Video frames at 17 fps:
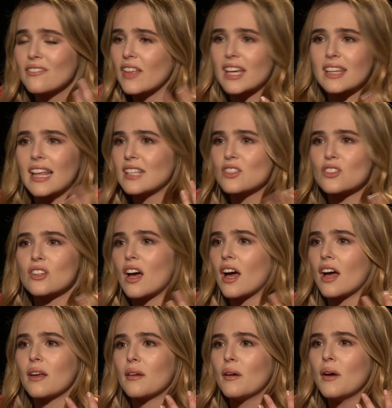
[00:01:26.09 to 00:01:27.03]
Like that's
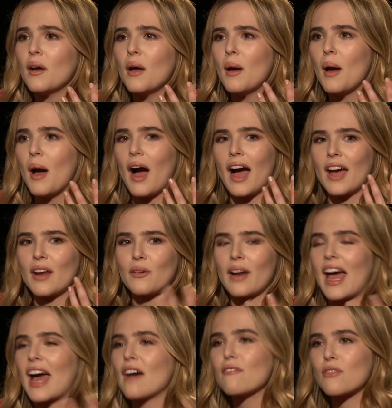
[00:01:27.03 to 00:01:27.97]
not, I don't
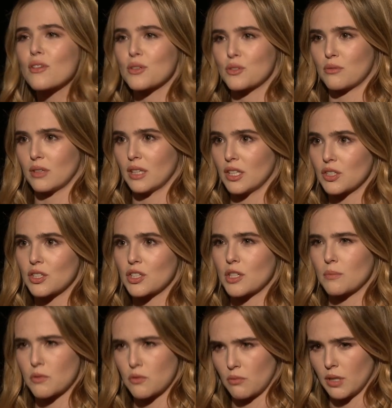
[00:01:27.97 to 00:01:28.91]
have those
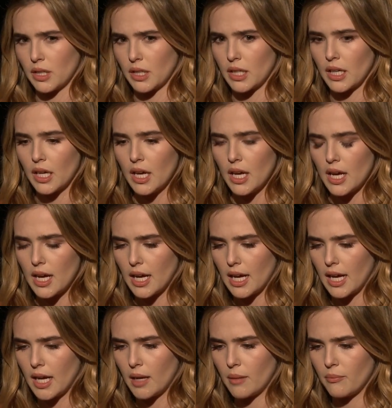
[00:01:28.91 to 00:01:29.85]
relationships really.
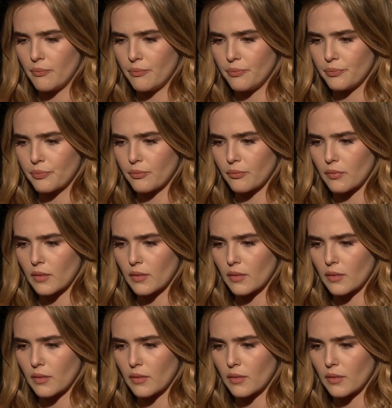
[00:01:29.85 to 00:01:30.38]
In